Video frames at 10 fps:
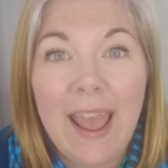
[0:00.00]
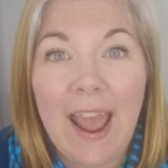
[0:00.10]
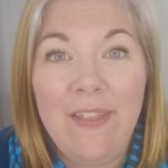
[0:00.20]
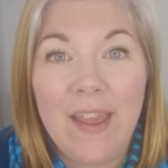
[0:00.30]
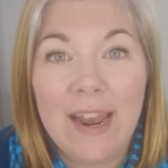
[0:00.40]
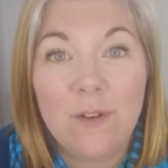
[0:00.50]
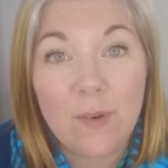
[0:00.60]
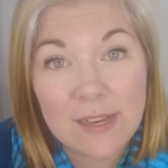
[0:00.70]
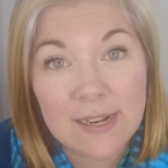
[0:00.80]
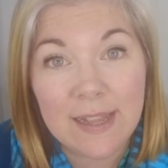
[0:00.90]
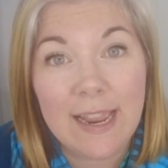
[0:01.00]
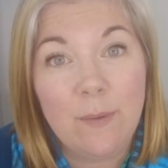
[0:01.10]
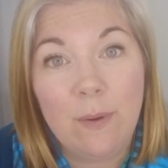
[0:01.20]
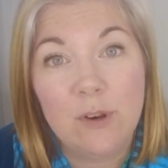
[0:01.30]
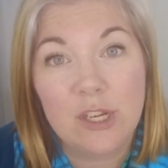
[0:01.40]
And then if we didn't like
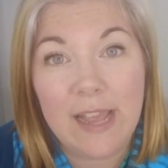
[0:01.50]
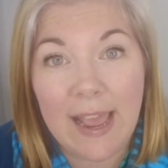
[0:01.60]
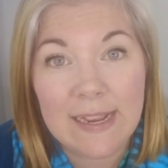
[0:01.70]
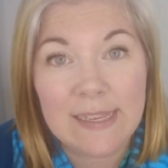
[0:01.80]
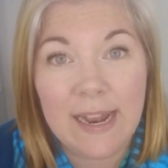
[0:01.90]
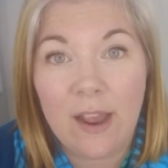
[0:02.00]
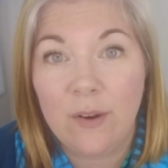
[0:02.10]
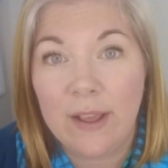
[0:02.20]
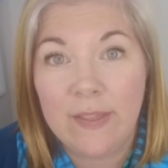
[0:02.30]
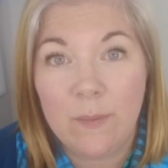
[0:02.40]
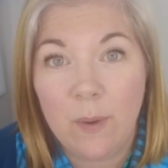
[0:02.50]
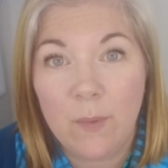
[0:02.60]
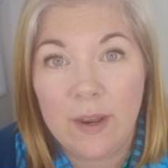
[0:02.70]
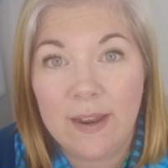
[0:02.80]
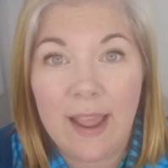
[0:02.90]
it, we would just X it out and then we
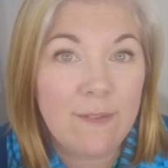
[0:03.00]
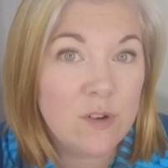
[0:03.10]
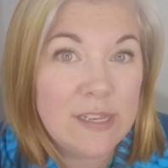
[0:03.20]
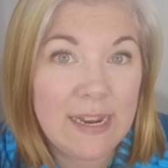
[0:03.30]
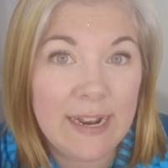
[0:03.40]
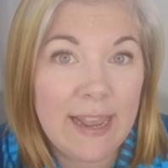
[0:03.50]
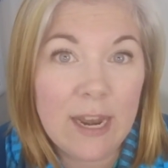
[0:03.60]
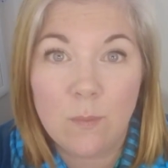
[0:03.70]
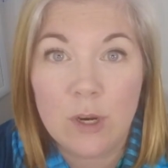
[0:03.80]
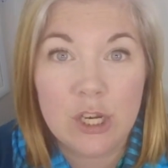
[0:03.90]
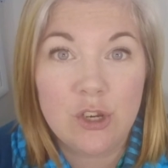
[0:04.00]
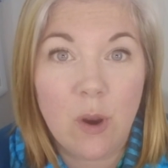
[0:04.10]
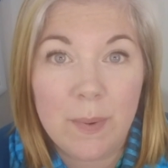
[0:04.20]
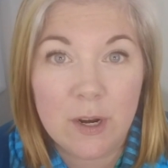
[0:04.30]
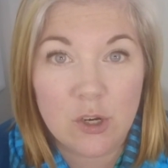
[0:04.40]
wouldn't ever see it again. It wouldn't show
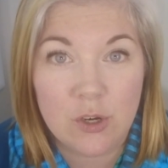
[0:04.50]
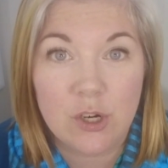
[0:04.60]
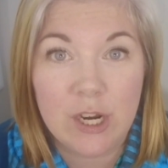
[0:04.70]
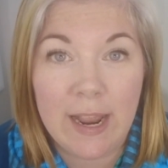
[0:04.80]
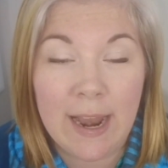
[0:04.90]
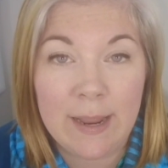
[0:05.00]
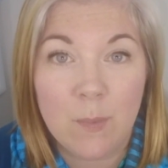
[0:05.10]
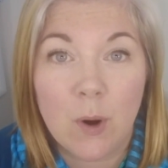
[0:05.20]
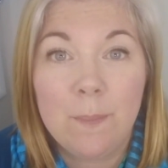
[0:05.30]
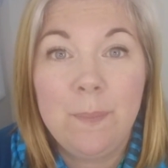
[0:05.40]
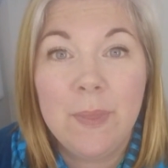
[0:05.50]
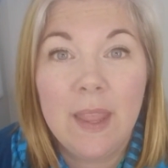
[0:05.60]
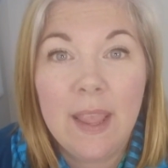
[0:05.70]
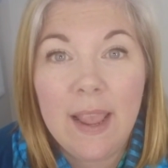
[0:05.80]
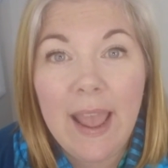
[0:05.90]
up in our search anymore.
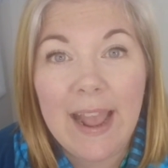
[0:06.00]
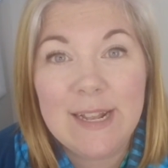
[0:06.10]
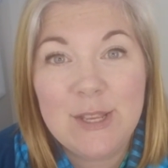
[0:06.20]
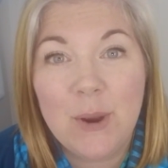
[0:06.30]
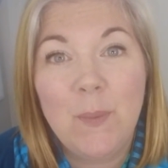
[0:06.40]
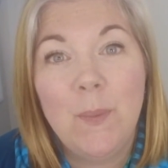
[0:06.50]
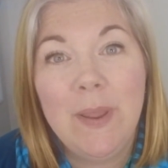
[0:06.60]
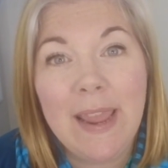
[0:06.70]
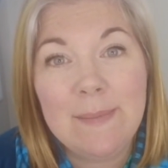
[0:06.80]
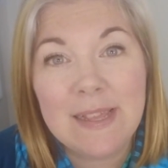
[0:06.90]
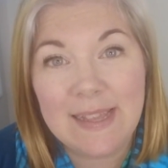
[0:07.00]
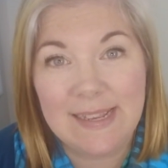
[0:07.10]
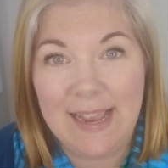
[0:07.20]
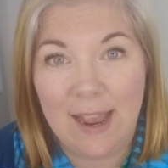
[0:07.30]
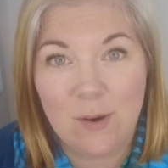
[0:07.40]
And so when we came to
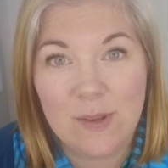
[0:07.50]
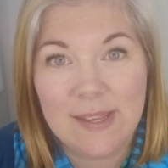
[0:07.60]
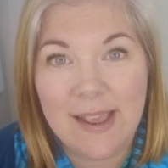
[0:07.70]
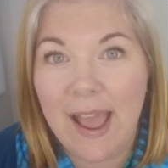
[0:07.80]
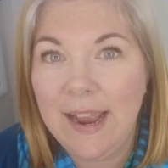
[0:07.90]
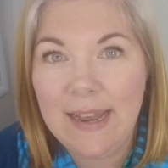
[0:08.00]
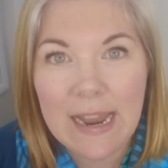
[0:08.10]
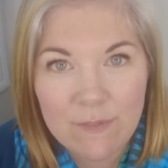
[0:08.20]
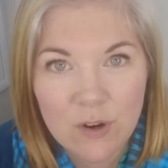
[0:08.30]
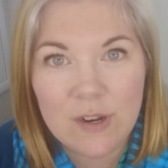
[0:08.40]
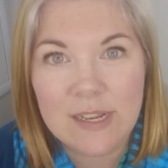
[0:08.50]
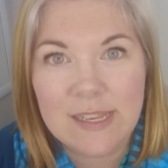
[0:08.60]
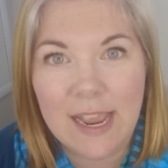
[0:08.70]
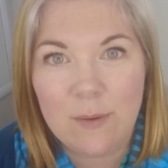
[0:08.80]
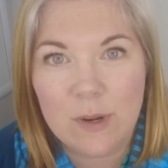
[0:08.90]
this house, I never could
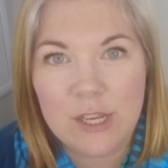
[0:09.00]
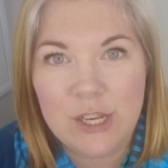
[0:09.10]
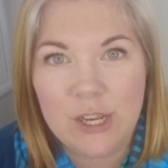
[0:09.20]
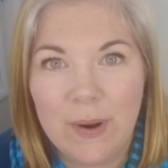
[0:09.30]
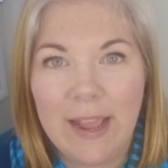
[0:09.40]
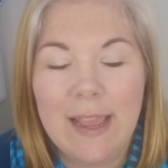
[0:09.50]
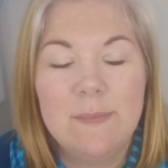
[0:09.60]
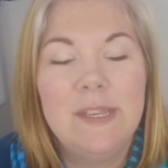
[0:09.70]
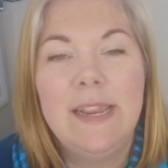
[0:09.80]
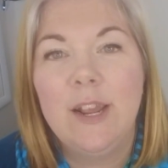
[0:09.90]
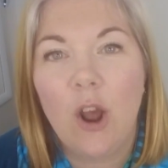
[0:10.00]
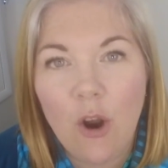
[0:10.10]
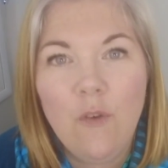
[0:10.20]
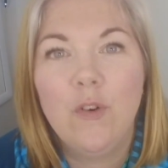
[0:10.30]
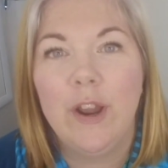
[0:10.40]
decide what to And I kept seeing it
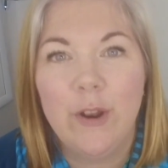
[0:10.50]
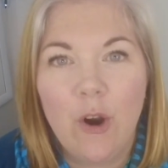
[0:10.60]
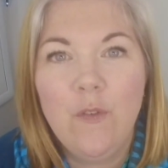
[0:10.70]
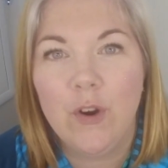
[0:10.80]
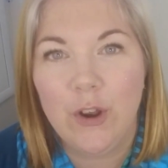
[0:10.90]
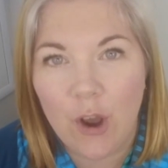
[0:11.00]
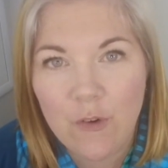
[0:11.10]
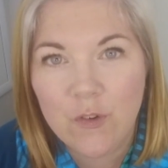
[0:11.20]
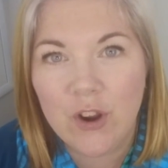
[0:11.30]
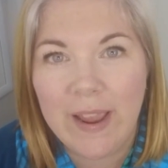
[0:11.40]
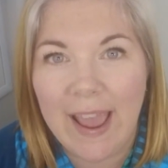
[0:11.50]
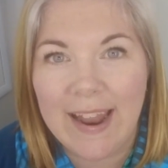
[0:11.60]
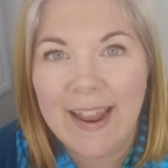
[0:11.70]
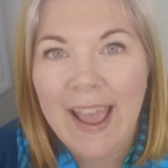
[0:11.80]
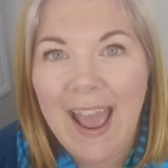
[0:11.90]
over and over and over
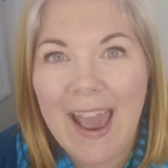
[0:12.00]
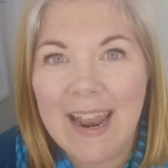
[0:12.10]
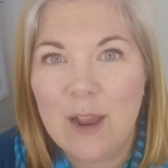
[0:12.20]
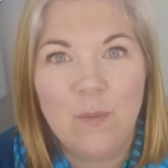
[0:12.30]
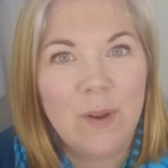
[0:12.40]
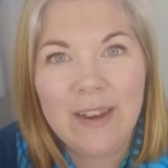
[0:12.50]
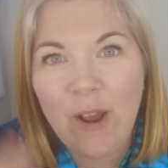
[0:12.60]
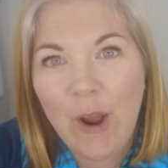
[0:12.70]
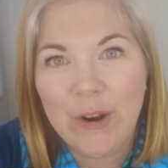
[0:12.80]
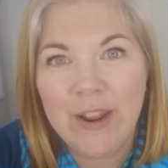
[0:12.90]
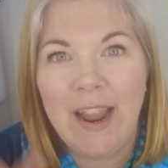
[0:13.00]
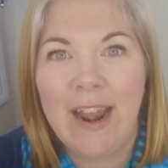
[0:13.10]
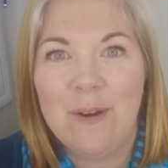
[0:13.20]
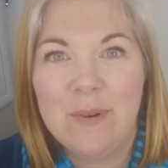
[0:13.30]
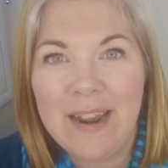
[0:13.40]
again. And I wouldn't heart it
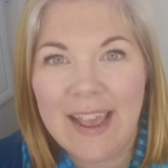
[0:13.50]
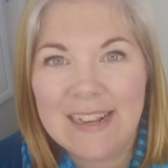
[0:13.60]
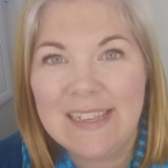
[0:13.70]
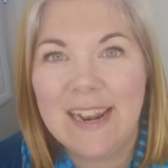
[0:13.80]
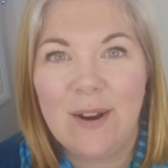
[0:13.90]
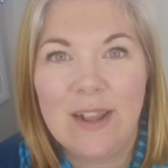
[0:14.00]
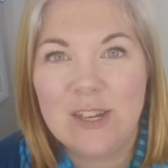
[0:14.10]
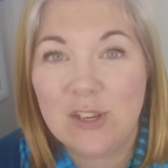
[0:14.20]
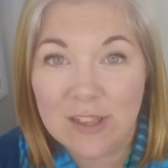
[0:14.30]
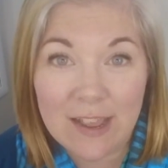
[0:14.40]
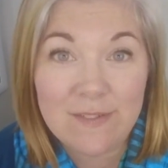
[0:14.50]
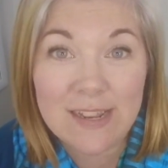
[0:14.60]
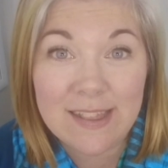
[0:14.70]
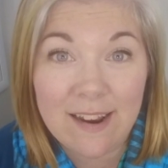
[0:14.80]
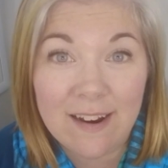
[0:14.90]
and I wouldn't X it out. I just left
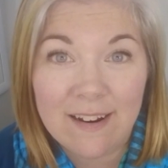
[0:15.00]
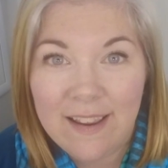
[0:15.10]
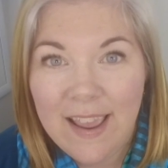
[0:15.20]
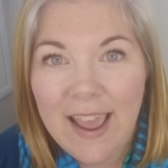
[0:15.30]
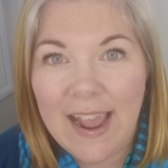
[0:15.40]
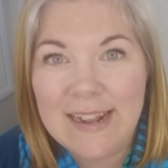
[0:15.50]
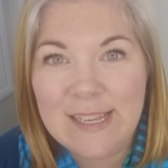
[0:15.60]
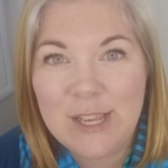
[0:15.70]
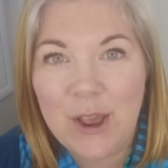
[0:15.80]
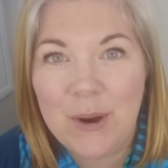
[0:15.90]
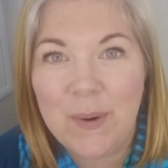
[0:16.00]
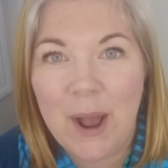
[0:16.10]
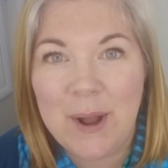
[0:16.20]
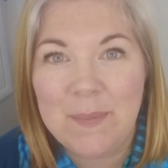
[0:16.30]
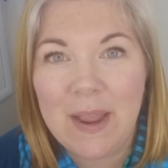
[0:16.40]
it there. And so
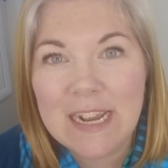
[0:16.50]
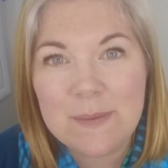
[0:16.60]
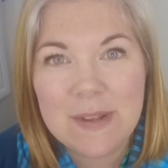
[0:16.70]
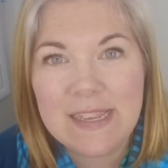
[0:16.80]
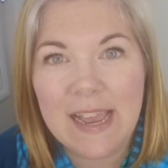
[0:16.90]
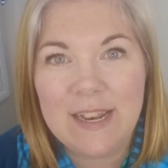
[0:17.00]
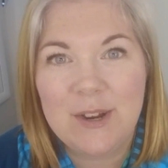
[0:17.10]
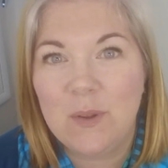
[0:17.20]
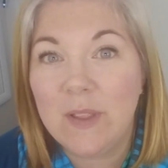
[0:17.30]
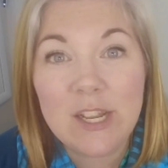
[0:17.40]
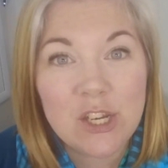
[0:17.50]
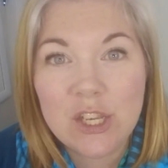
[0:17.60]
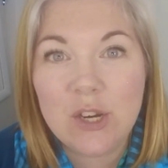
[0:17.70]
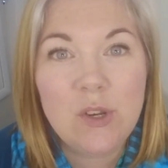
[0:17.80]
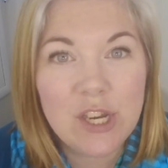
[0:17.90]
my husband said, you know, let's
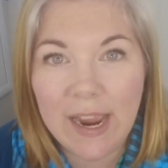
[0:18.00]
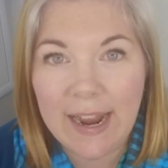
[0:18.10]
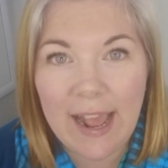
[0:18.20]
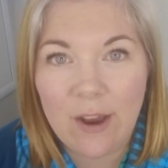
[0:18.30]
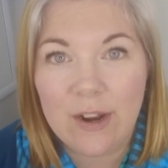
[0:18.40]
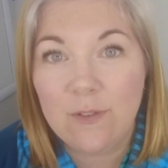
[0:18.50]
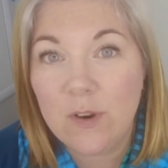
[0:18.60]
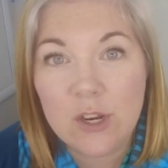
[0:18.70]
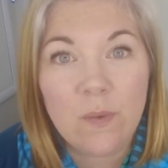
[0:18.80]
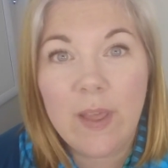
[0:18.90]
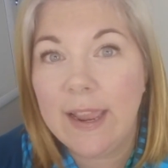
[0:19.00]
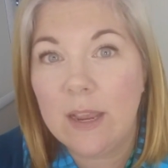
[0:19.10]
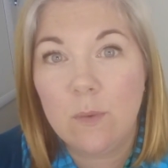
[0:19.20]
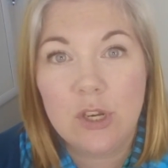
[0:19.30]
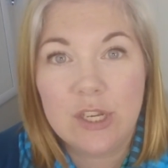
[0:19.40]
just go check it out. And if we don't like
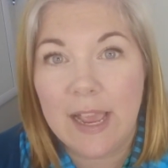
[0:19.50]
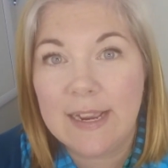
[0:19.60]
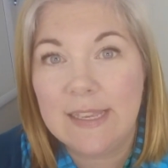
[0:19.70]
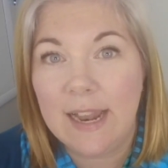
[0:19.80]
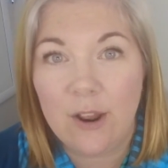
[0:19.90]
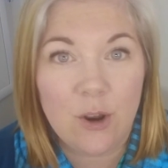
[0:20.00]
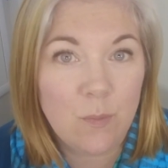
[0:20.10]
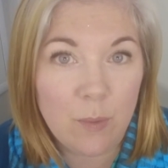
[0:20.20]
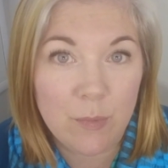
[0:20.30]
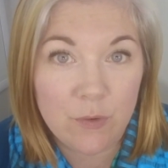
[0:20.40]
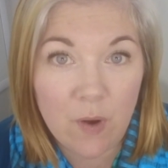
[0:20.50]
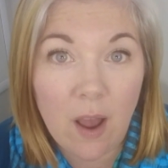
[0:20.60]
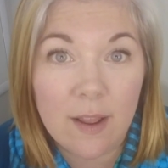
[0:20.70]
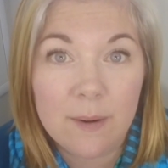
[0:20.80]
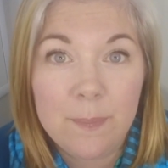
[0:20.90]
it, we'll just X it out and we'll move
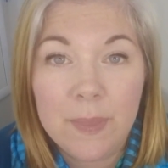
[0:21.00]
on.